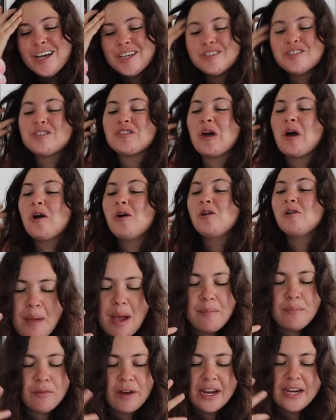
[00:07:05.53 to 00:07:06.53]
So
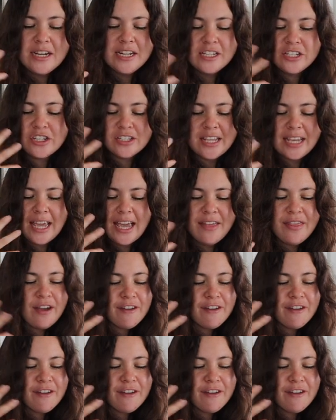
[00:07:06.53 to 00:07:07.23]
my brain is just like in